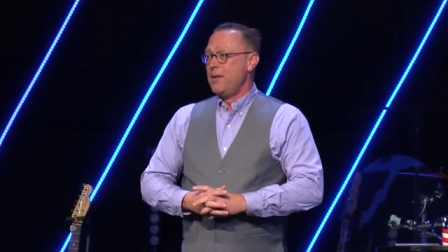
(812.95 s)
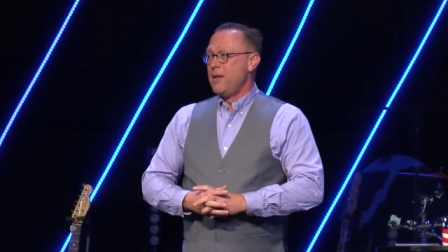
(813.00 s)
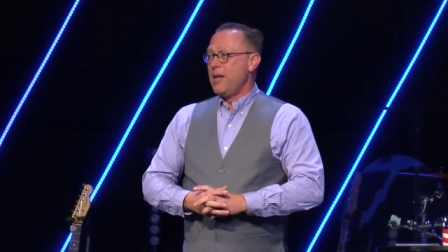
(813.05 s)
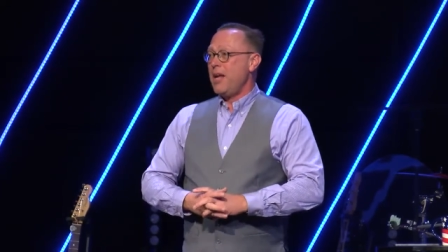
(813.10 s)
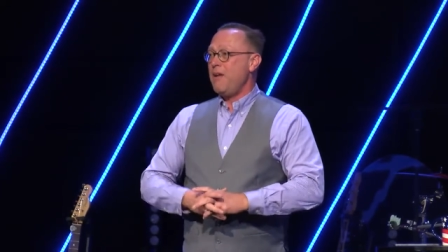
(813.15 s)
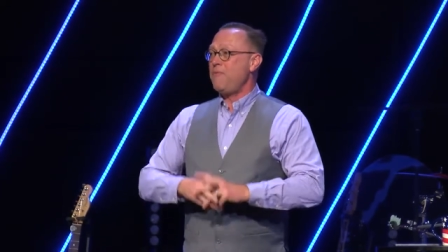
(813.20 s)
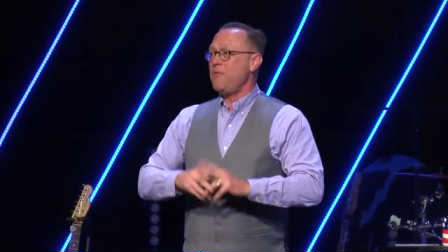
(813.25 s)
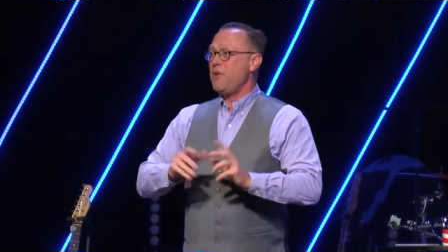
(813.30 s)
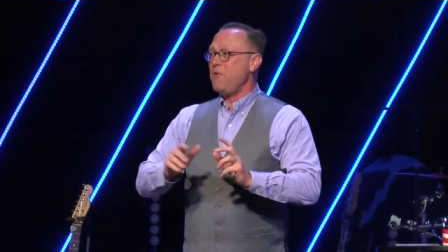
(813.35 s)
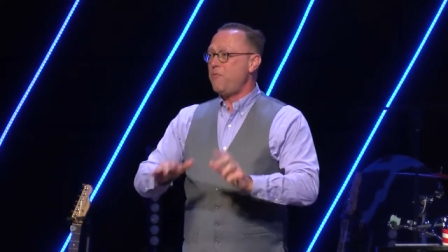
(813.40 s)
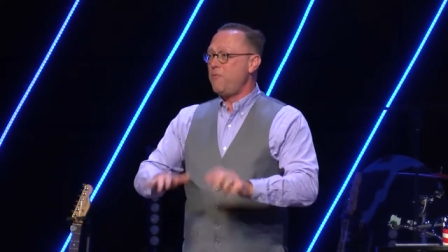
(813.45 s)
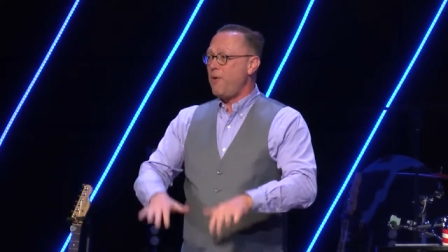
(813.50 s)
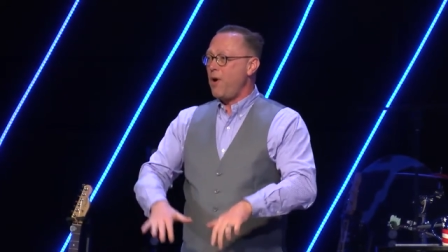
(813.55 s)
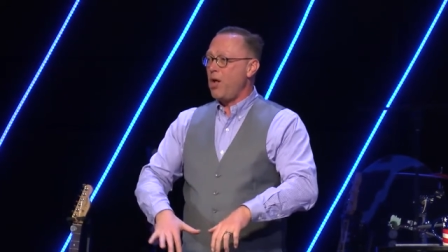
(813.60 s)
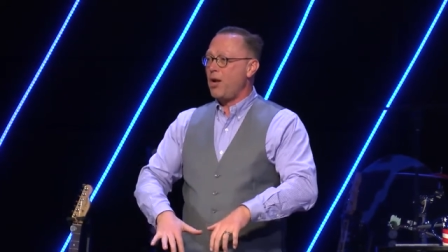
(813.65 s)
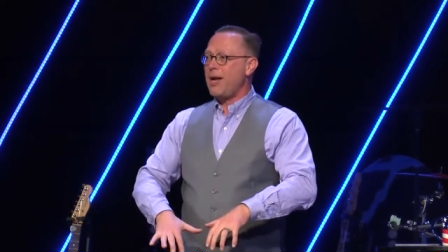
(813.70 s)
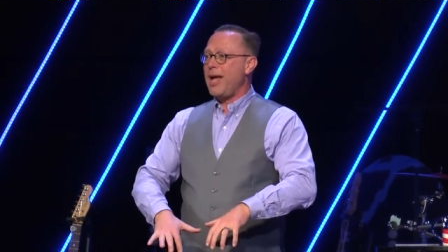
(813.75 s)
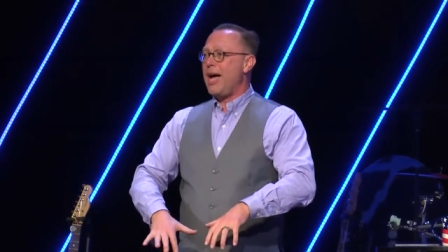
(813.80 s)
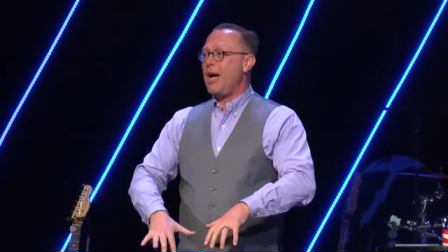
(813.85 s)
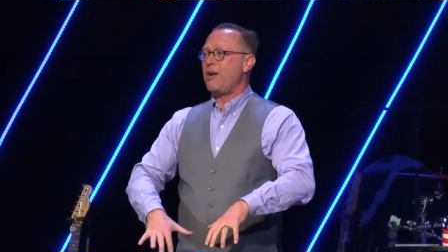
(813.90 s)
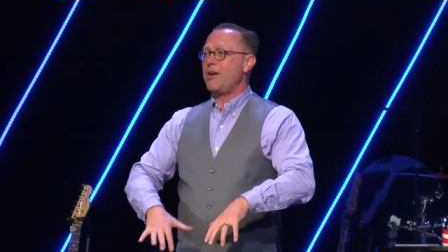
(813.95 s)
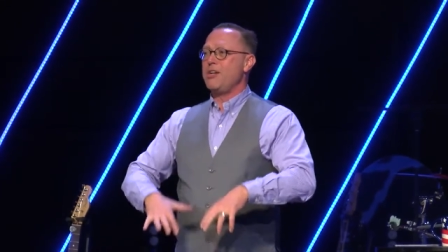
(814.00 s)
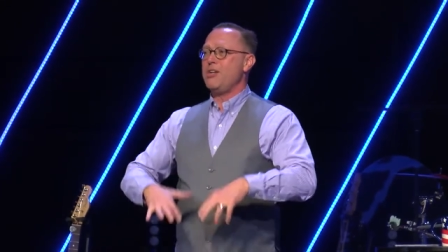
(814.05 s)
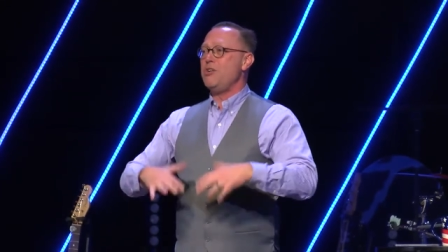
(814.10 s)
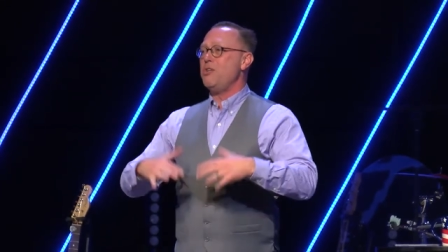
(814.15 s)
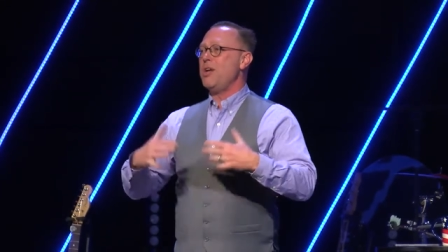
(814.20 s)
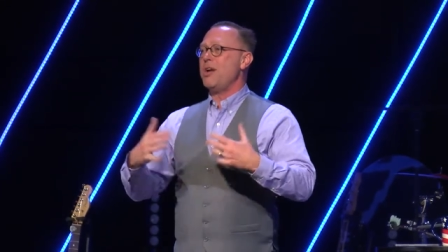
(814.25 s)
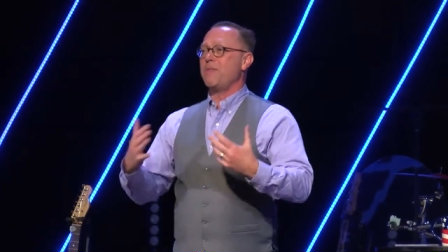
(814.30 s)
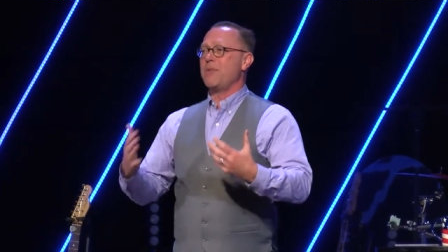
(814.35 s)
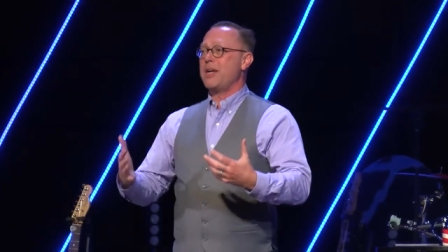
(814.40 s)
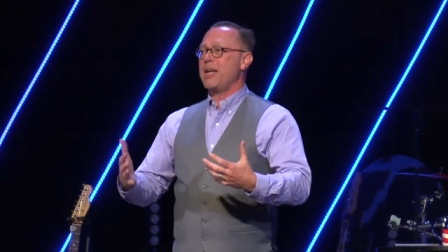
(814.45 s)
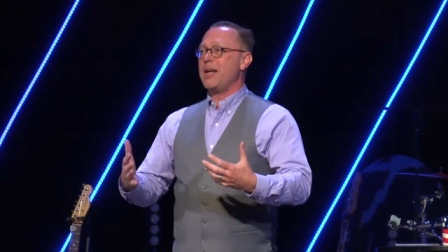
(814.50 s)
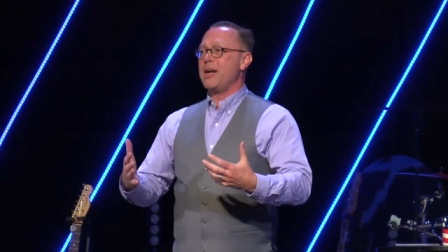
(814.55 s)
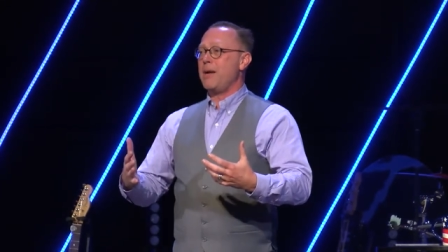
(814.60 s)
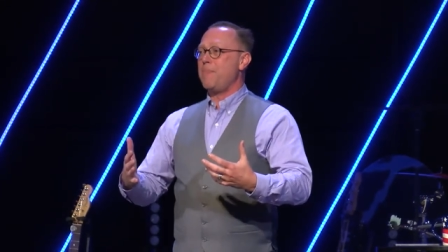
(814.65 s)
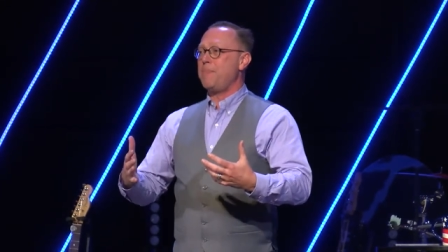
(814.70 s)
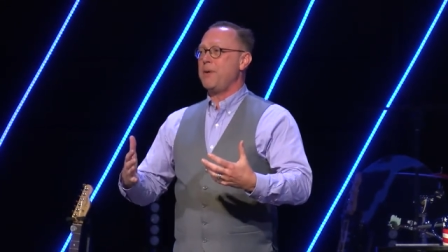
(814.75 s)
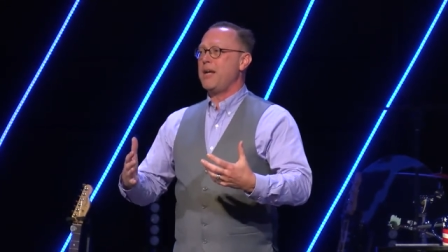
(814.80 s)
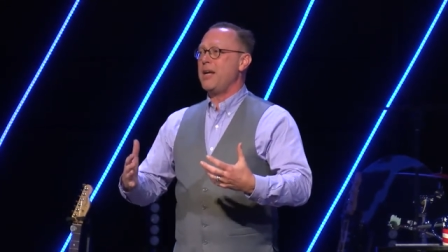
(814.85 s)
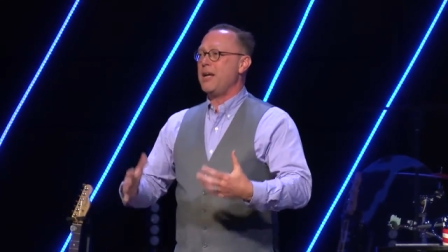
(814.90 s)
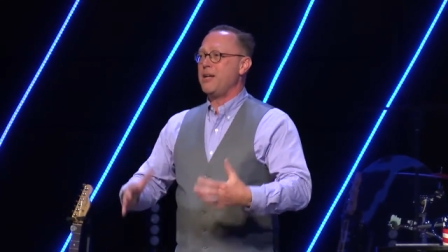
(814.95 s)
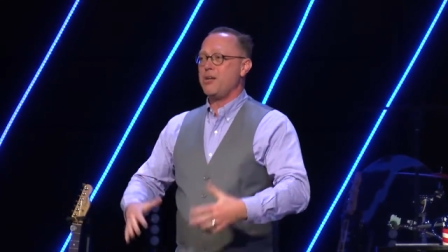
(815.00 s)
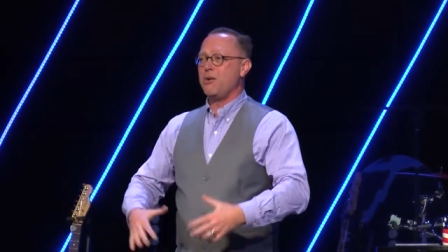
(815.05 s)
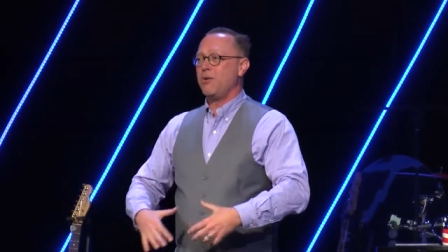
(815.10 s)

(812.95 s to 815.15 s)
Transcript: If you fall down and you never get up again,